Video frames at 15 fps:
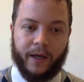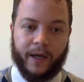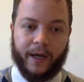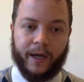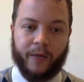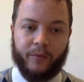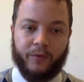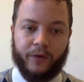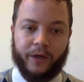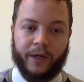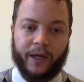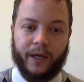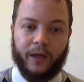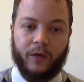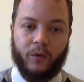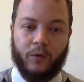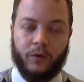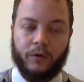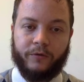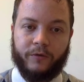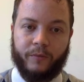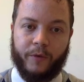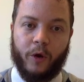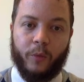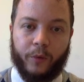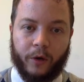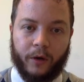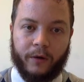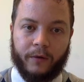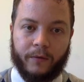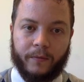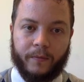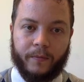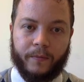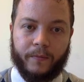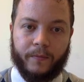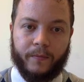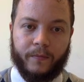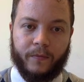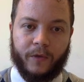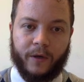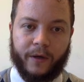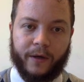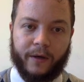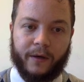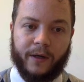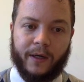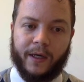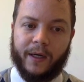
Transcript: And I can print hello world from notebook right here.